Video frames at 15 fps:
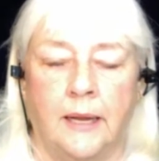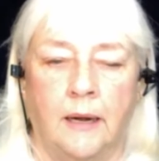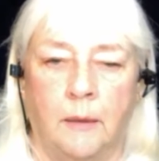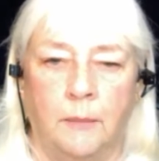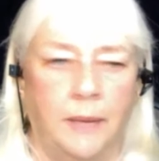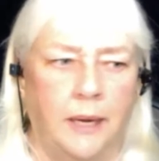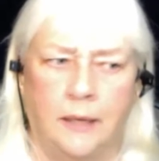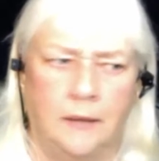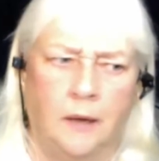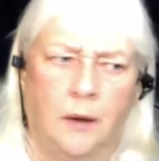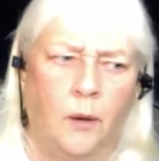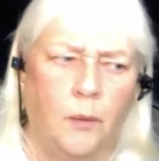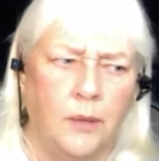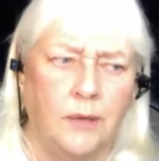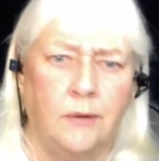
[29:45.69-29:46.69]
And I'm like,
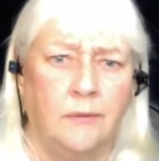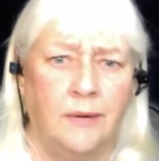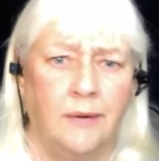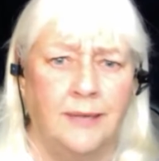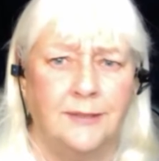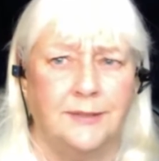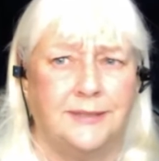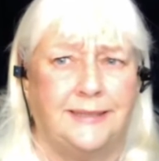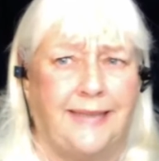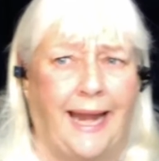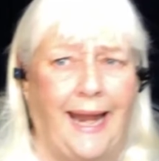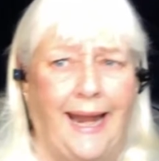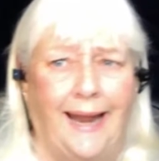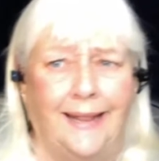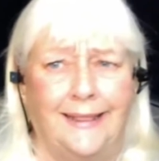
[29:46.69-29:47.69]
no, you don't
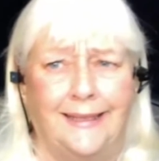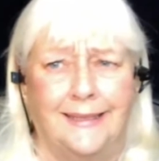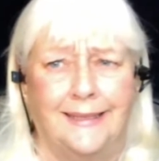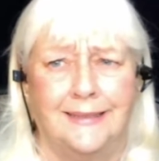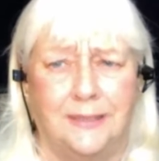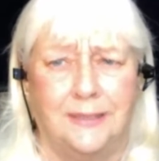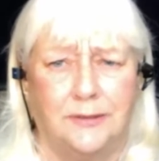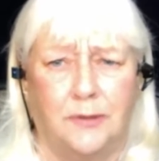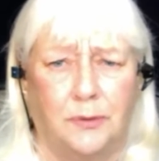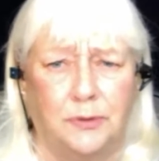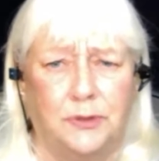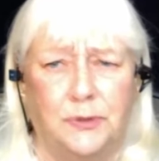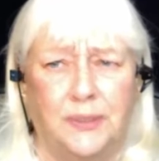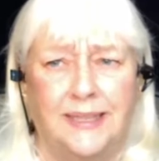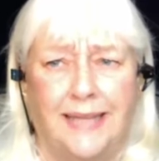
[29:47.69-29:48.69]
understand. Right. You
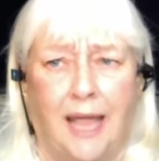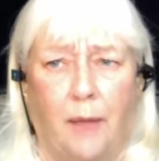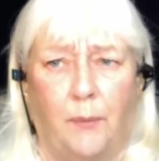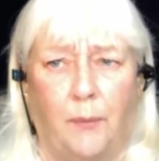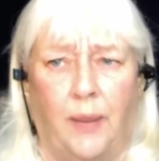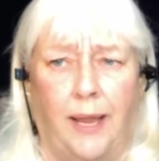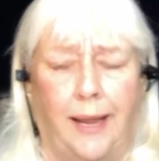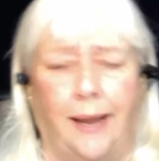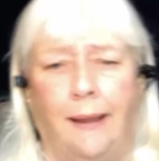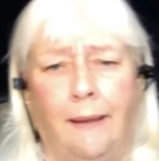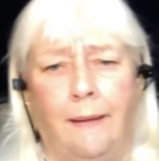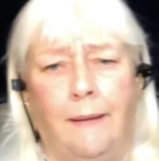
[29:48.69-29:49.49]
don't do it that way.